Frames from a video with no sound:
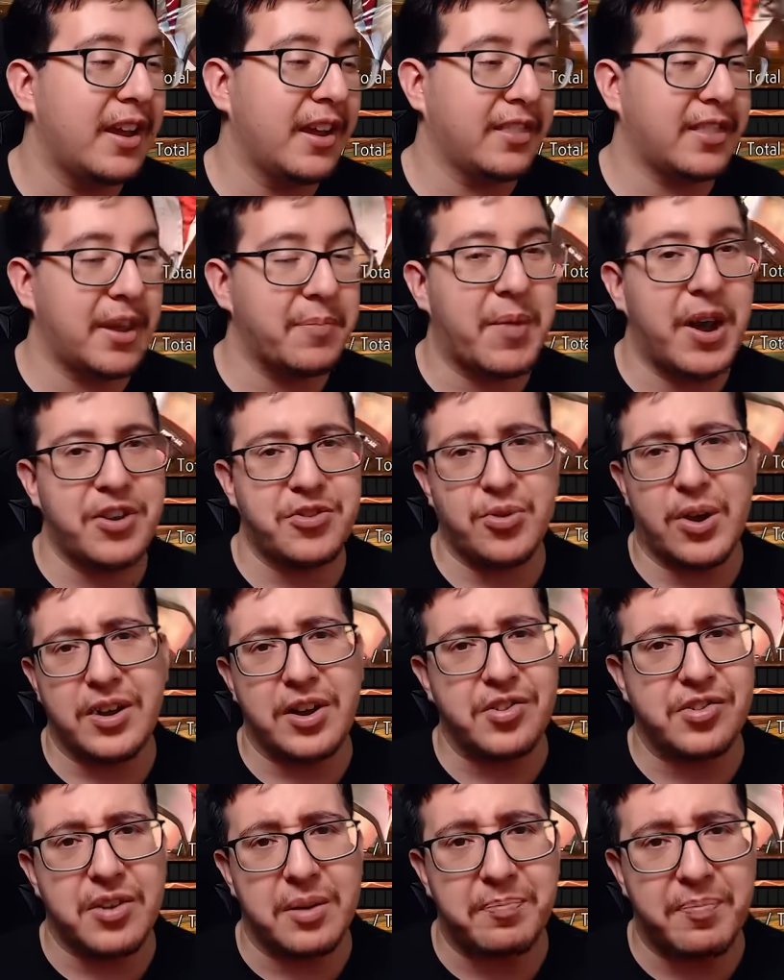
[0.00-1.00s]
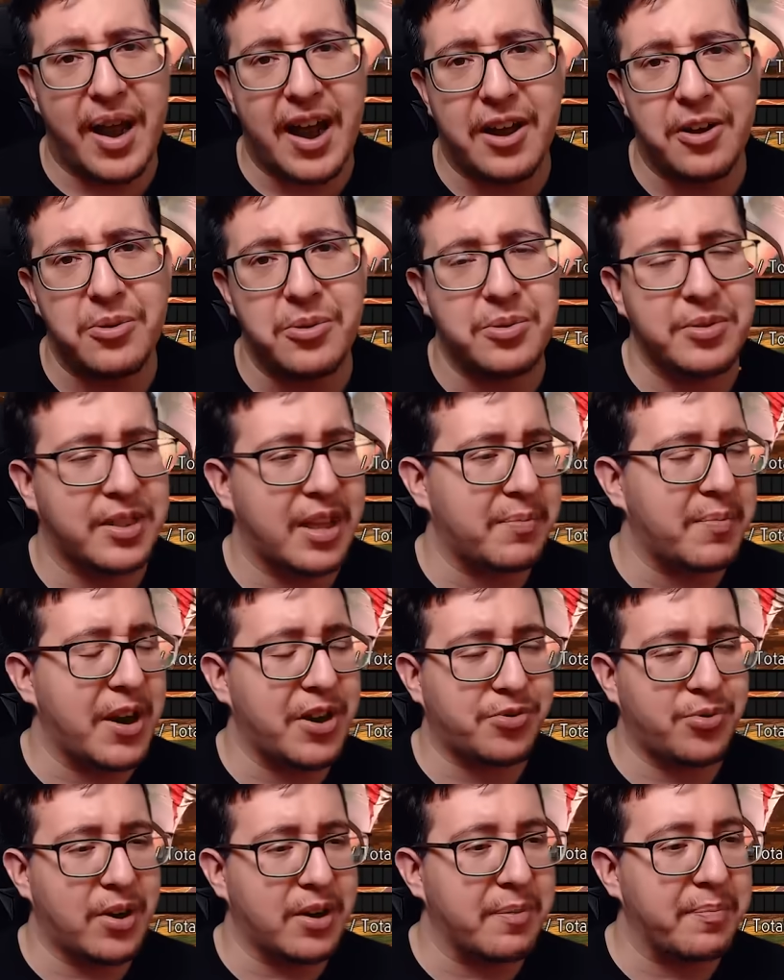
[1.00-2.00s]
They might try to jump out, they
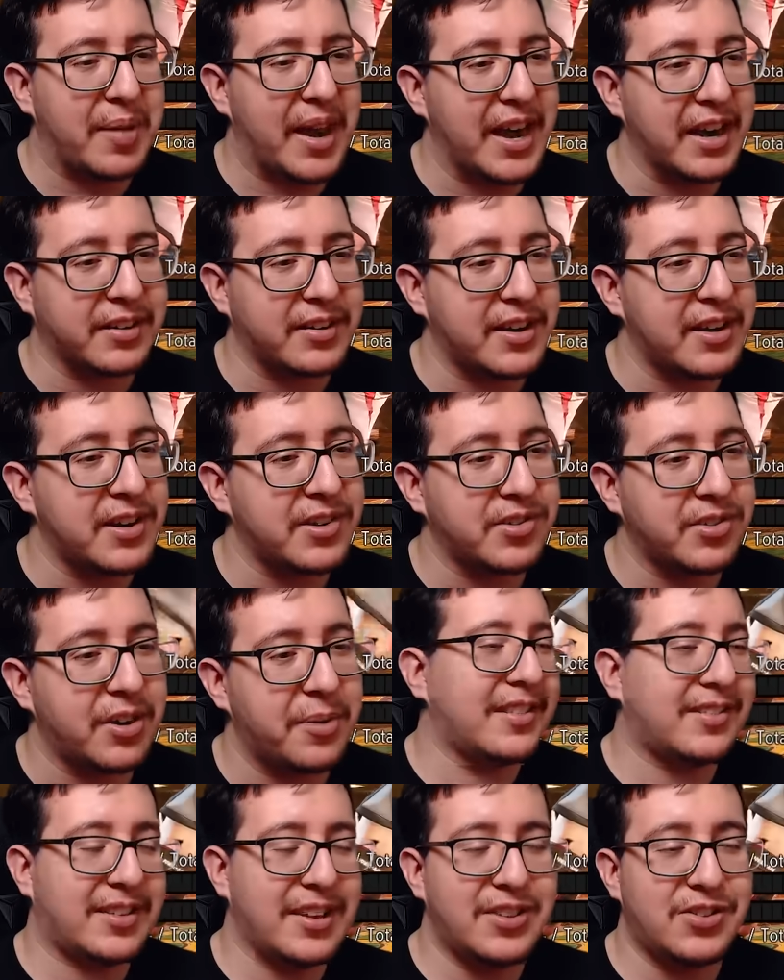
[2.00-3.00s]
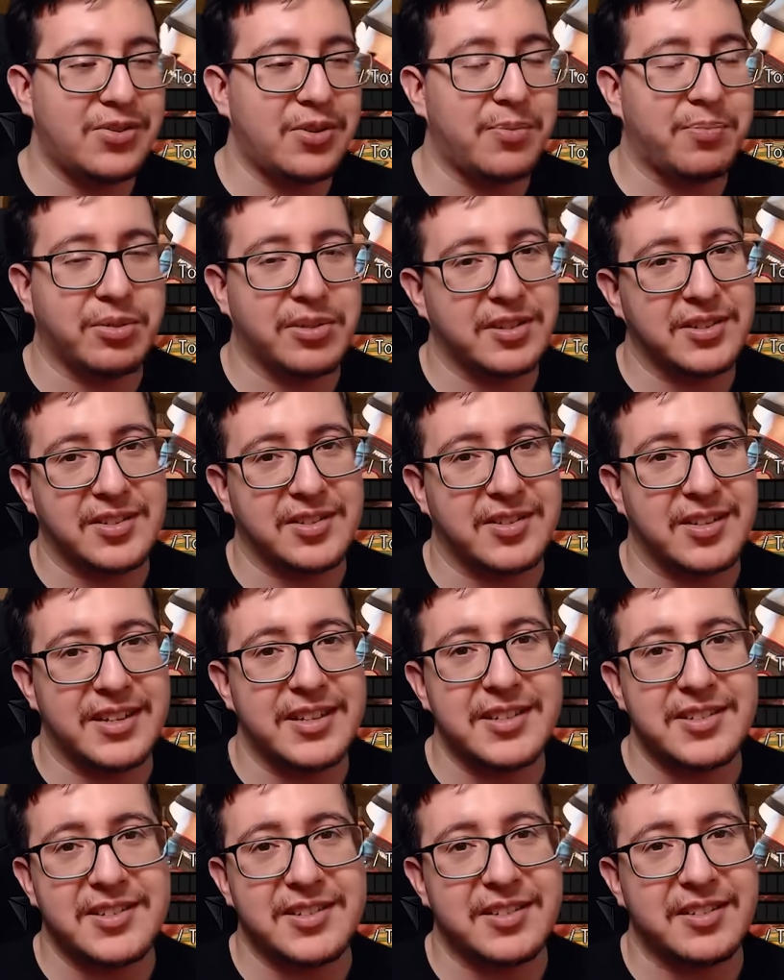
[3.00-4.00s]
might try to backdash. Since you're
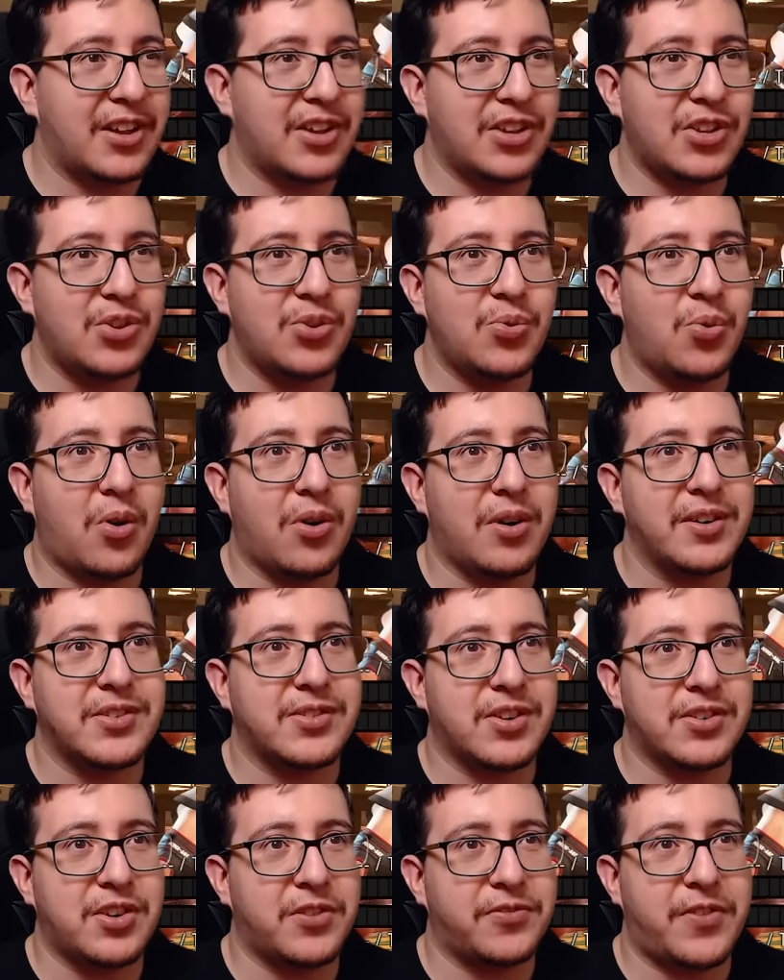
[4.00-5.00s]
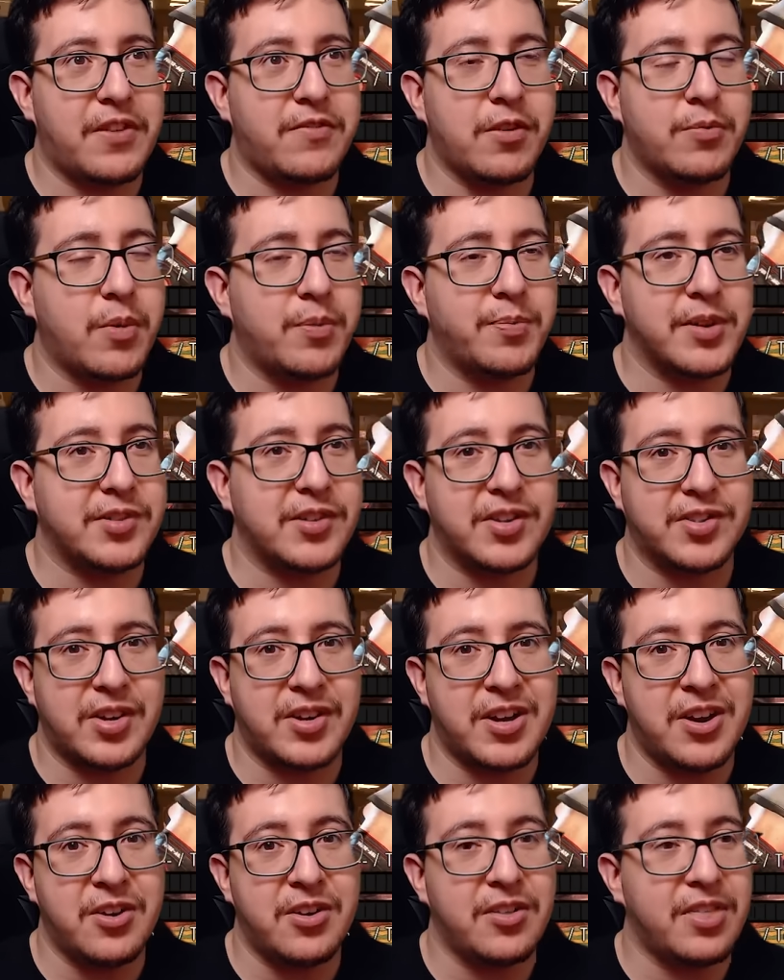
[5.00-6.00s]
+6, you are in such a favorable position
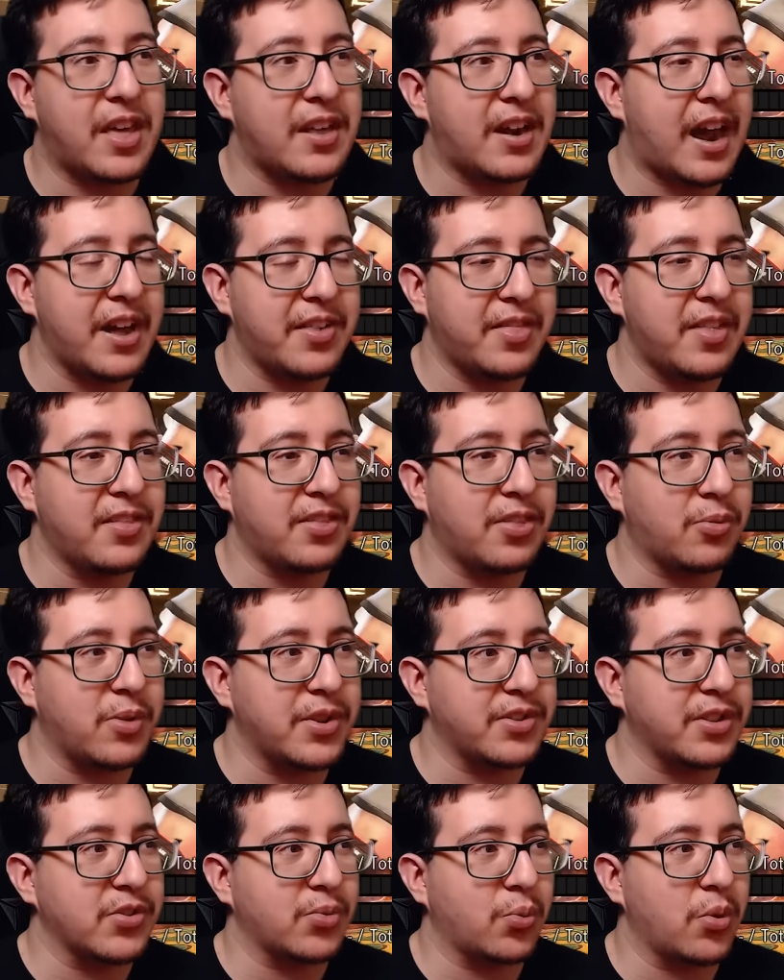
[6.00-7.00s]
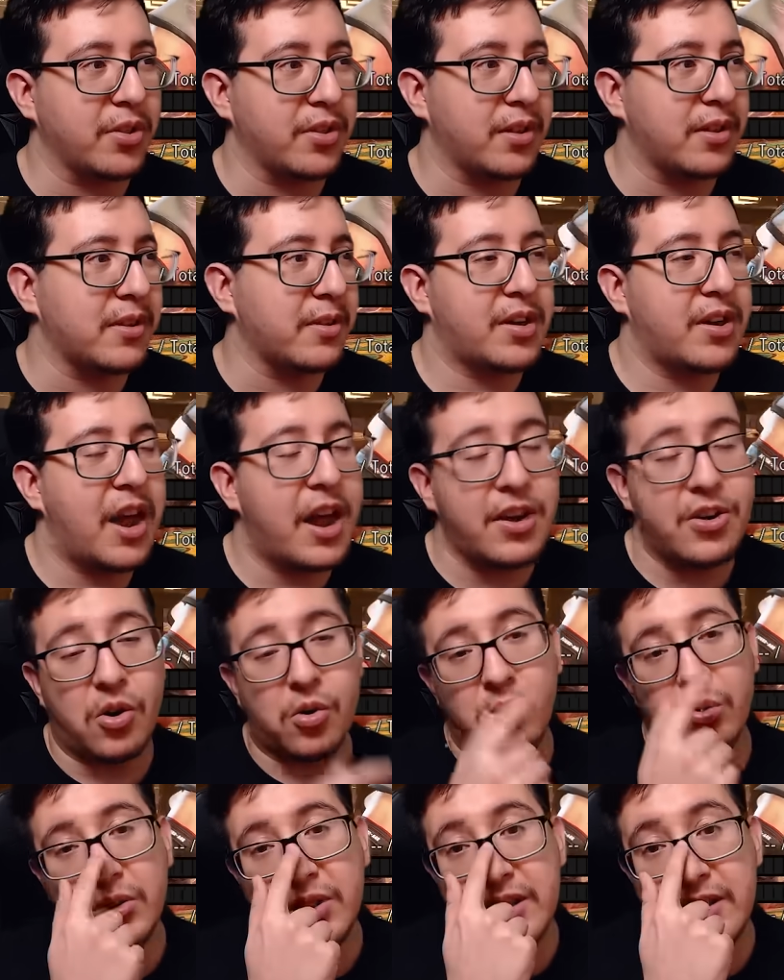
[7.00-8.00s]
here that I think the risk is worth it. Not
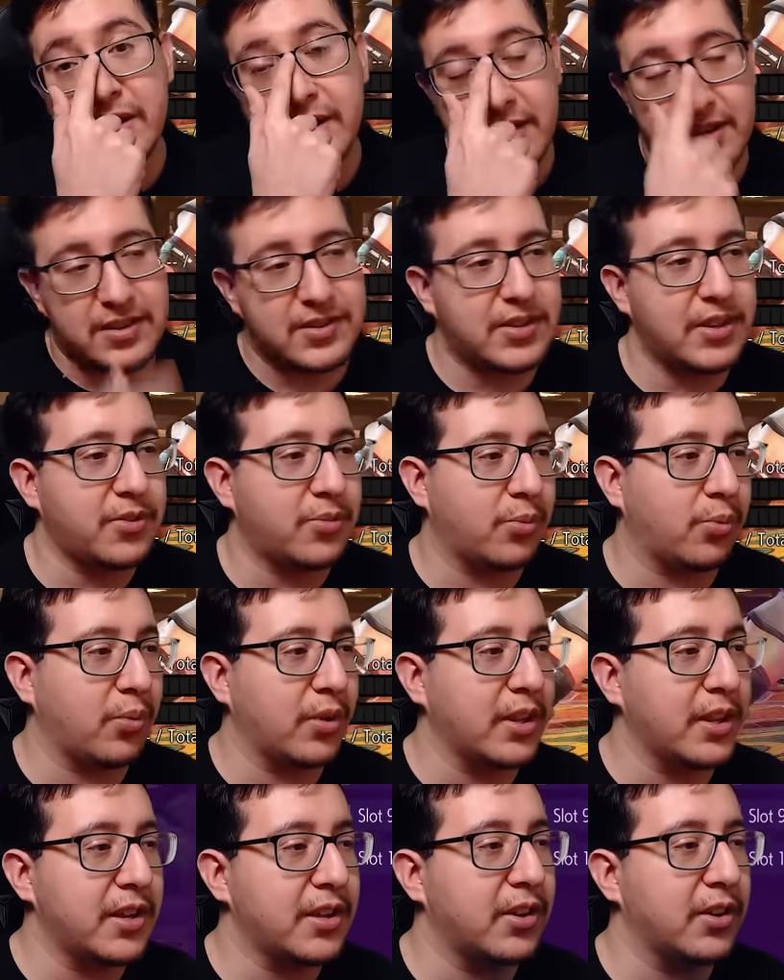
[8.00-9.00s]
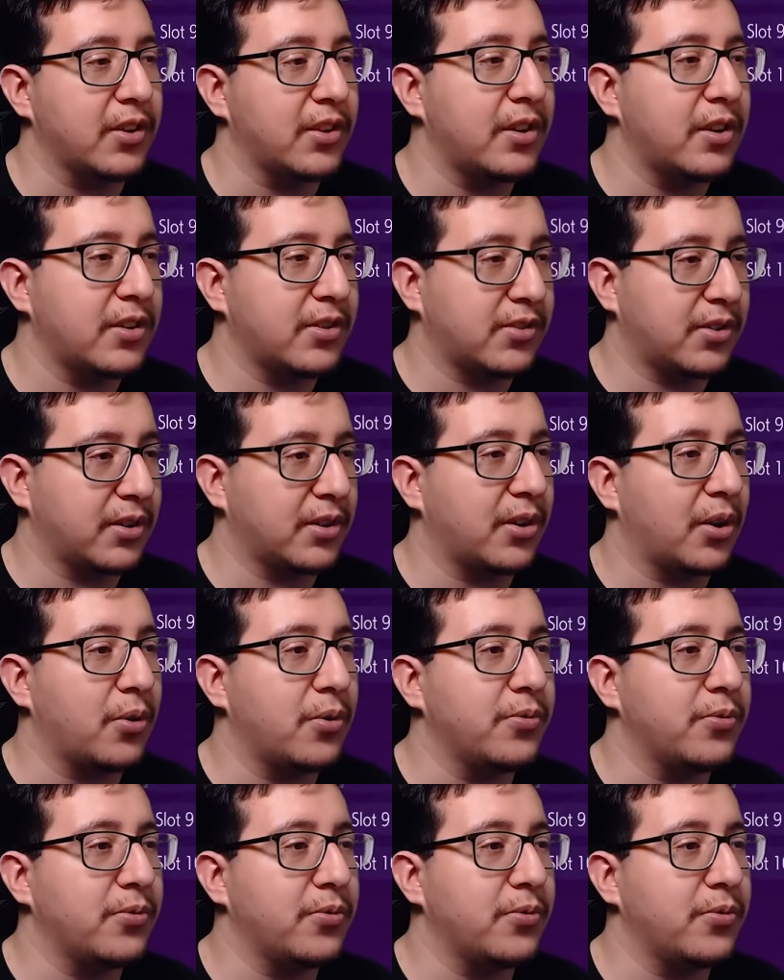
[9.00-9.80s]
only is it really good to go